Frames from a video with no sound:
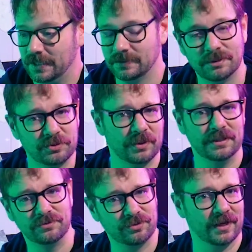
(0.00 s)
in
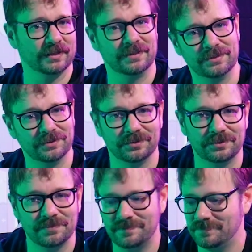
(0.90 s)
between trying to
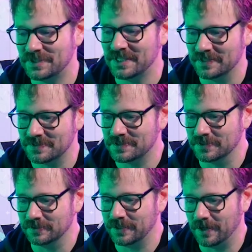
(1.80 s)
do skits
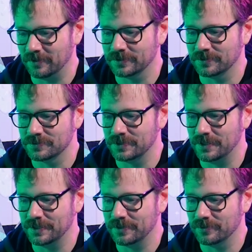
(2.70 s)
and characters and
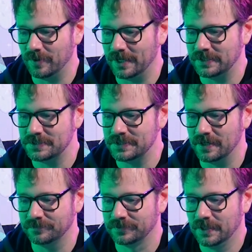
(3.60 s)
all that other wacky
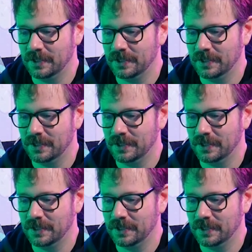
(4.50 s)
stuff.